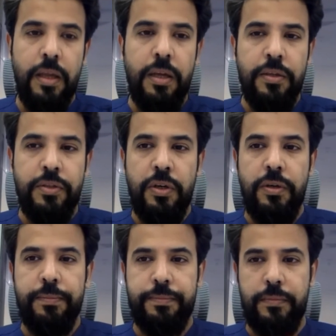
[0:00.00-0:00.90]

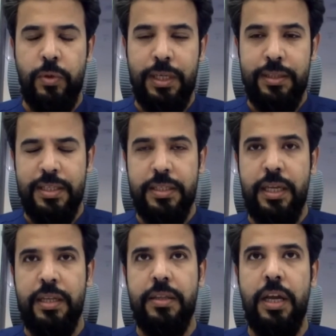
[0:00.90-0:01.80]
So to
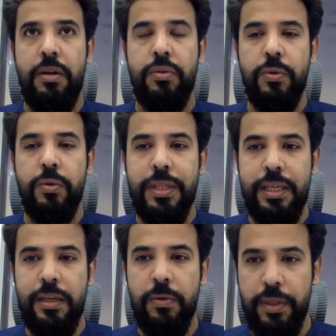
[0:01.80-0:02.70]
understand how to
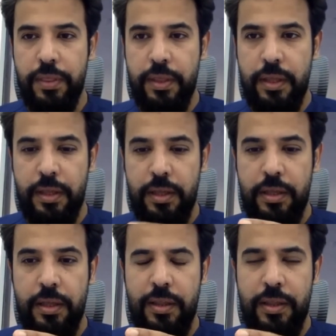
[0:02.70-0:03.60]
deal with
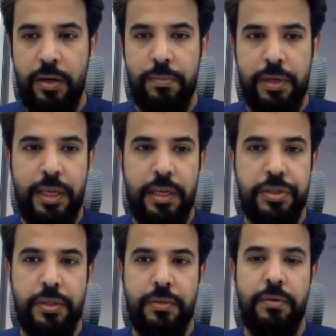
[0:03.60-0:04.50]
the
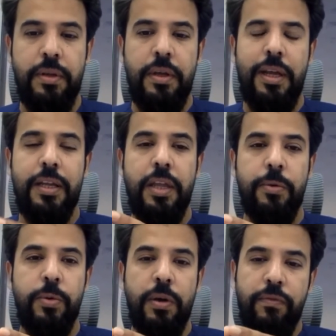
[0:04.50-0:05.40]
complication and
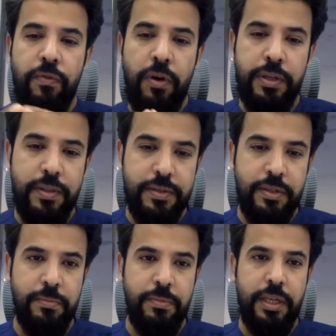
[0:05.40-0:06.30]
how to avoid this
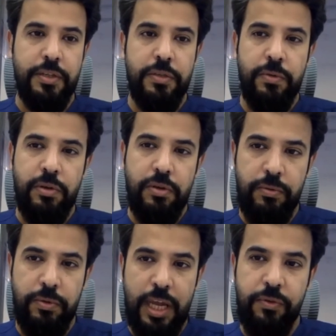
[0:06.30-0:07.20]
complication,
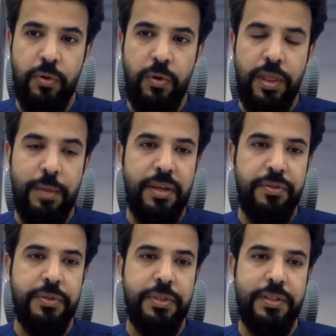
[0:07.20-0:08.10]
we have to know the
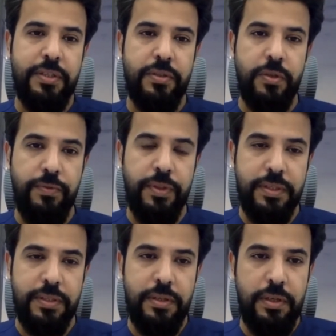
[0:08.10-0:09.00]
pathogenesis of
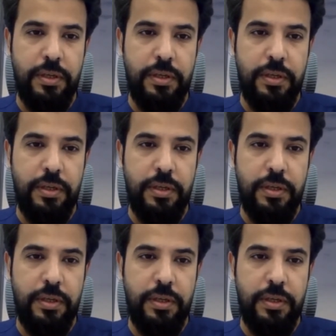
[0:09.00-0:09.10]
this